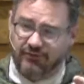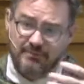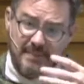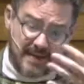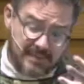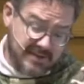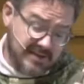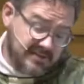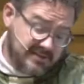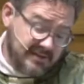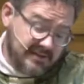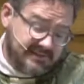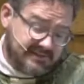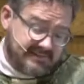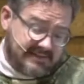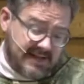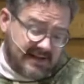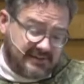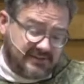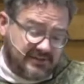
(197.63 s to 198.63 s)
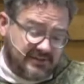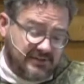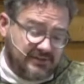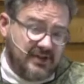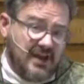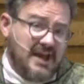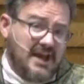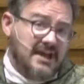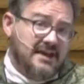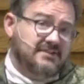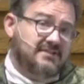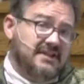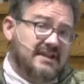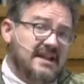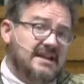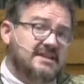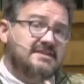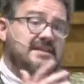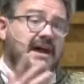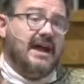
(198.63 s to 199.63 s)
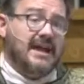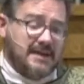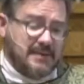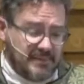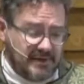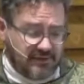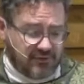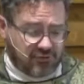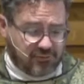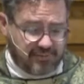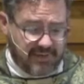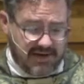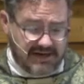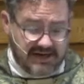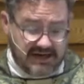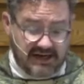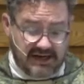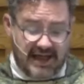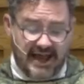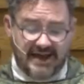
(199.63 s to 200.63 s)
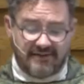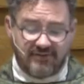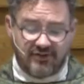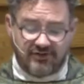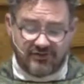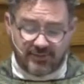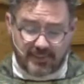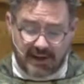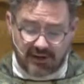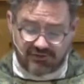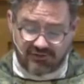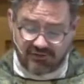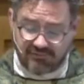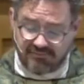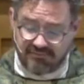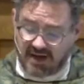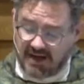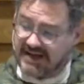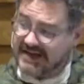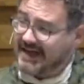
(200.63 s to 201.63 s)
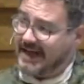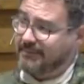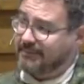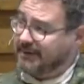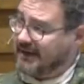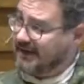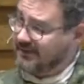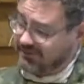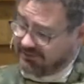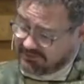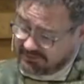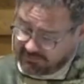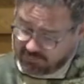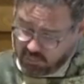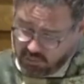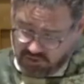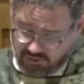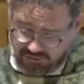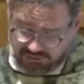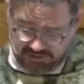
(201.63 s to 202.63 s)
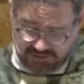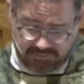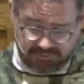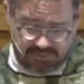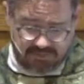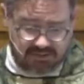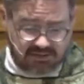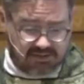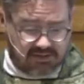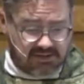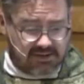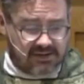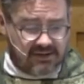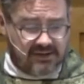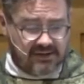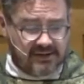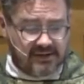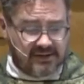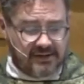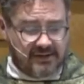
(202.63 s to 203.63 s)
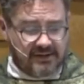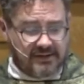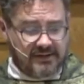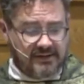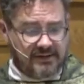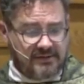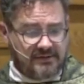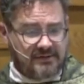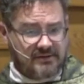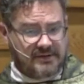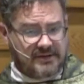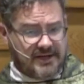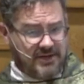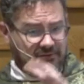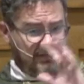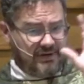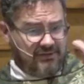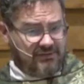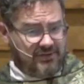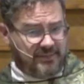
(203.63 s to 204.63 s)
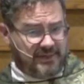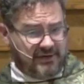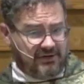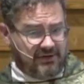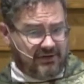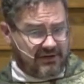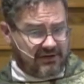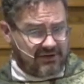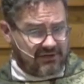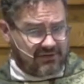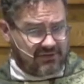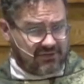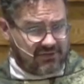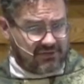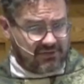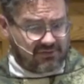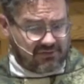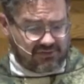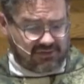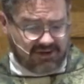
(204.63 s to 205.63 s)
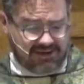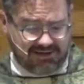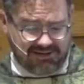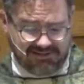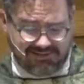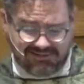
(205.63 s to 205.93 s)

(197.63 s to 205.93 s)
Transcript: Maybe this text is, is an indictment of spending lavish amounts of money on places of worship. Get rid of the buildings, right?